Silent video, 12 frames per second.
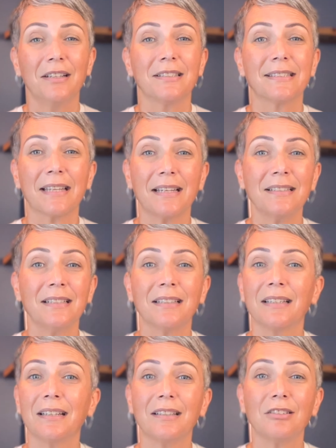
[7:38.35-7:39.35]
saying
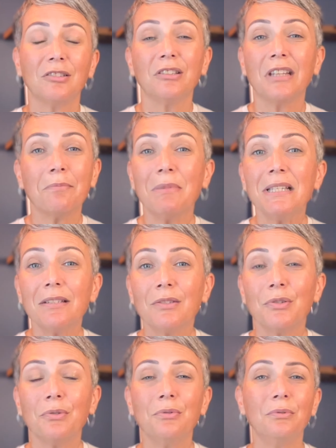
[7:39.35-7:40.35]
that they
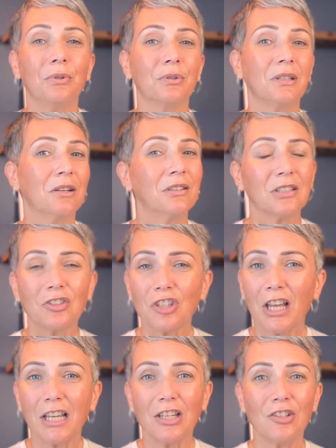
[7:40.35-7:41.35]
missed you, or they're gonna
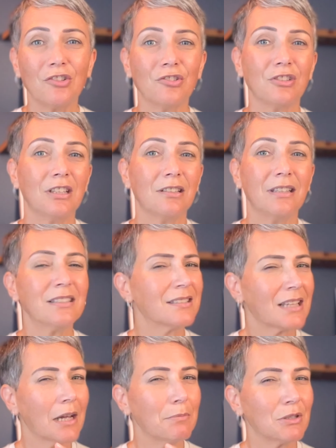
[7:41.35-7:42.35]
change, that this
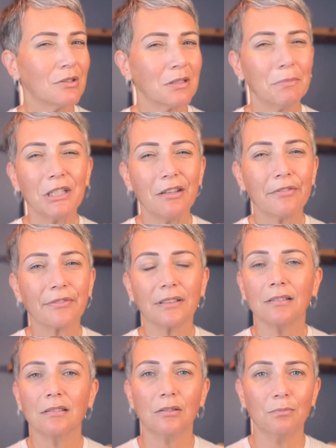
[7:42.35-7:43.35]
time is gonna be
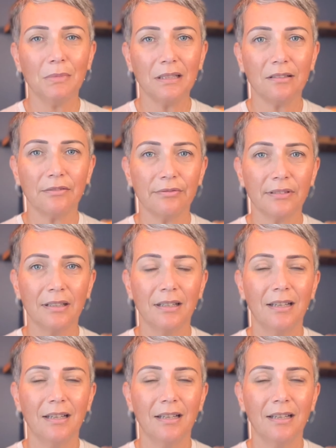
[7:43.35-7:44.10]
different. Don't believe.